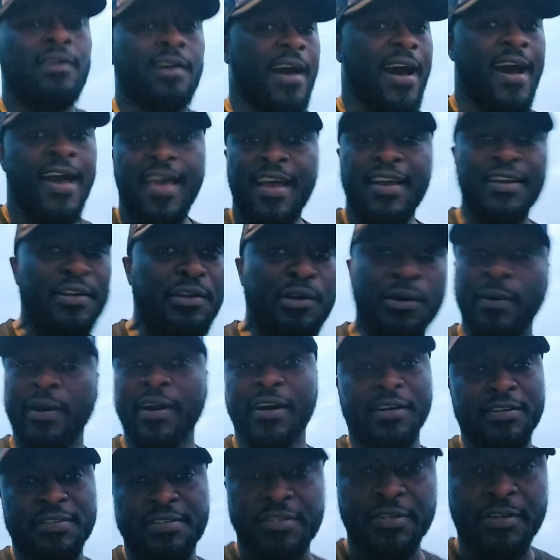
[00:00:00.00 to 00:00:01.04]
I had nowhere
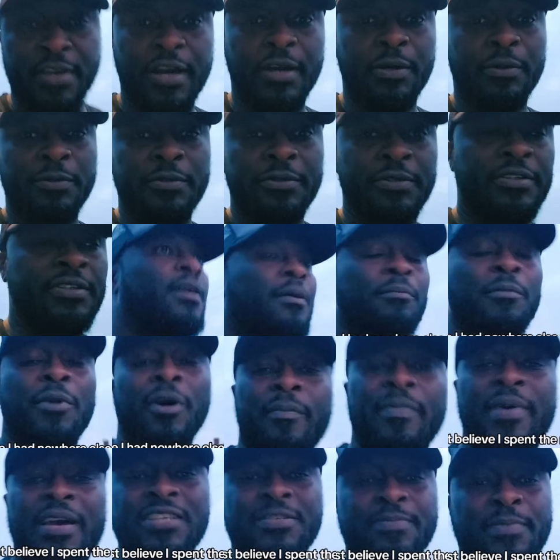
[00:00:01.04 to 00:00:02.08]
else to go.
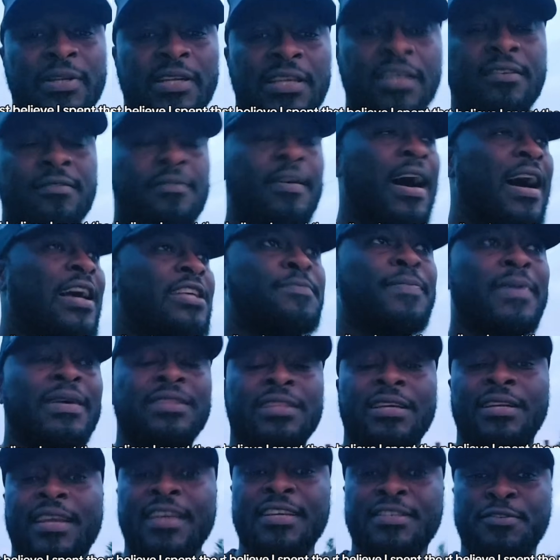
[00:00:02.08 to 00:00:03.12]
But best believe, I spent
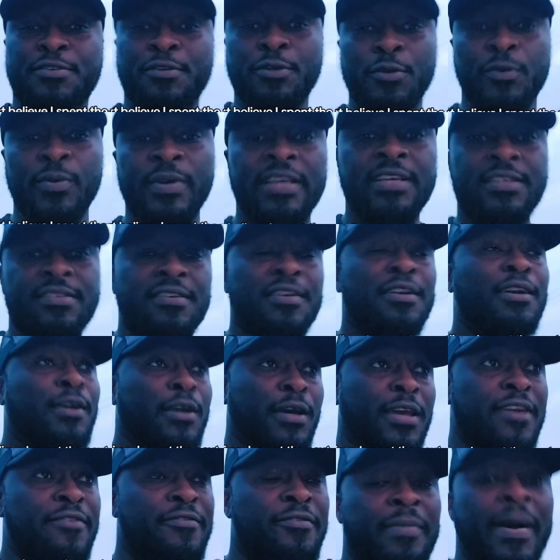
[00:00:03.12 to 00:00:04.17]
the next 2 weeks
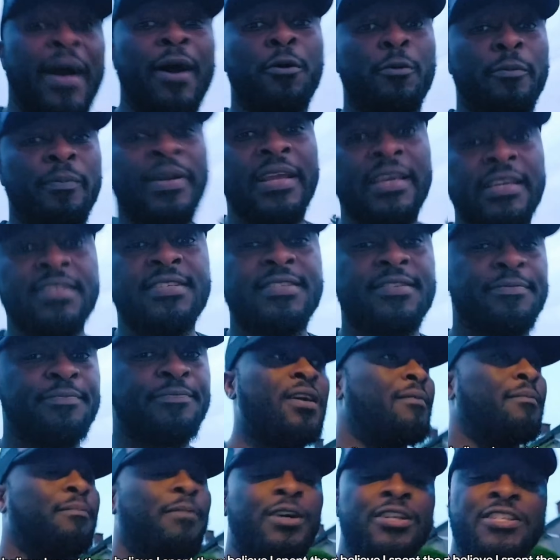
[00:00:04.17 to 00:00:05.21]
looking for my own place.
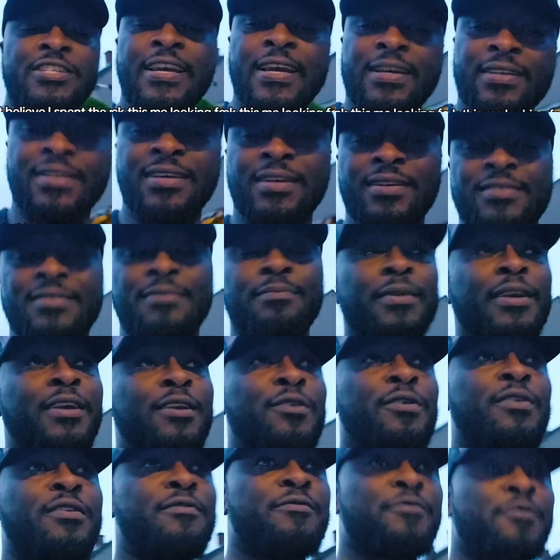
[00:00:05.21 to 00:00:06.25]
But check this. Me
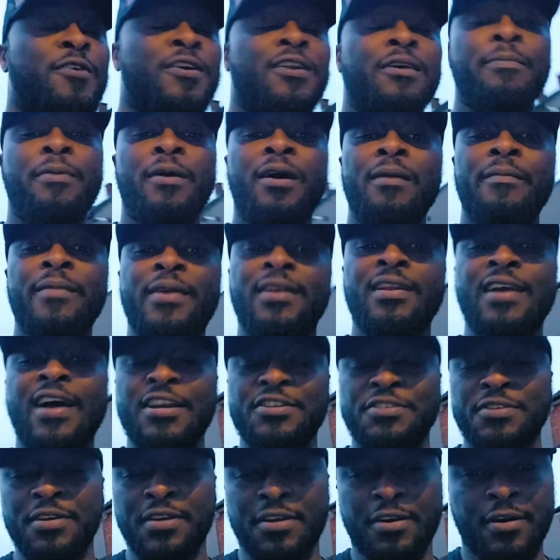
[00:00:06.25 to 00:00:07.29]
looking for an apartment
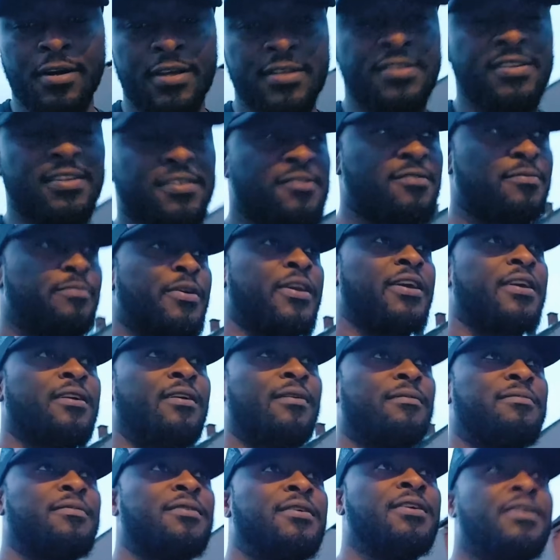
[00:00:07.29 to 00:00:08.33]
actually caused us to break
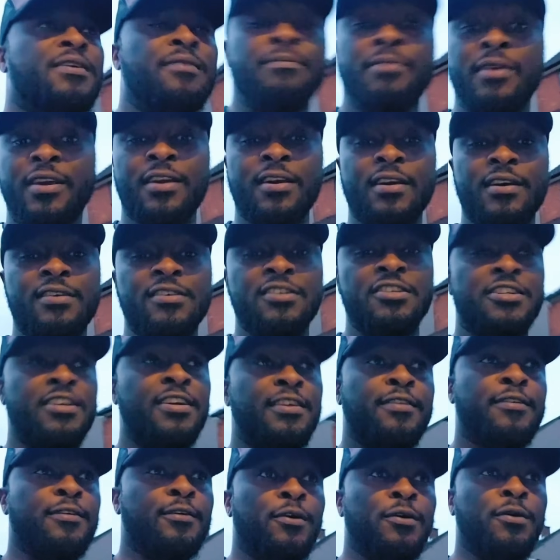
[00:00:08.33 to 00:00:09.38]
up. Because she
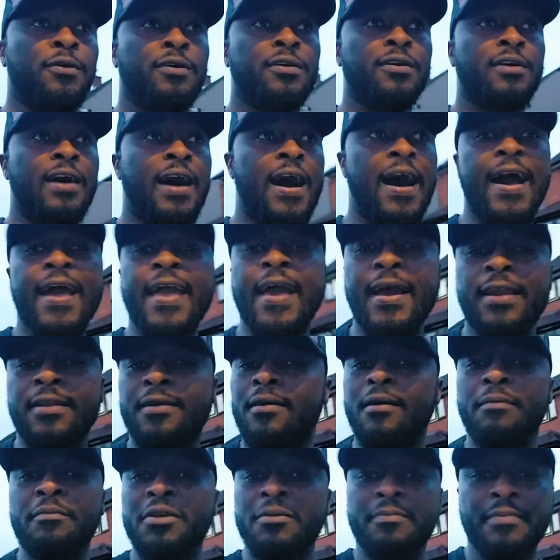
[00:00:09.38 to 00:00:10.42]
thought I had
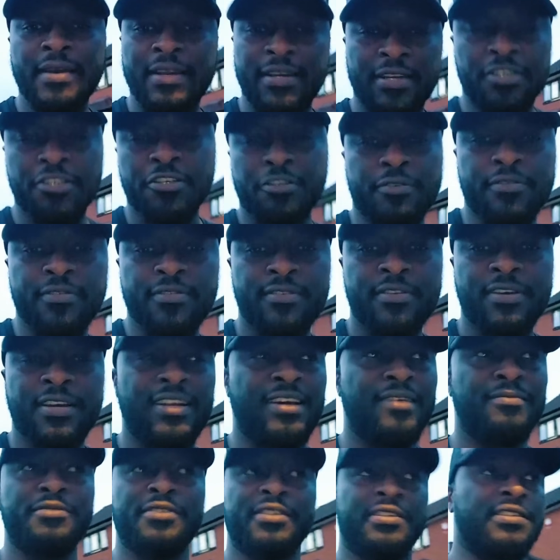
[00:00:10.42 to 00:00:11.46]
commitment issues,
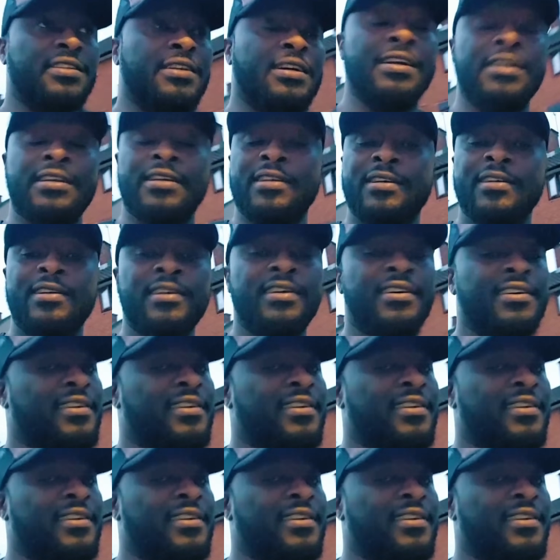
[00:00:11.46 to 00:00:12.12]
and I'm just like...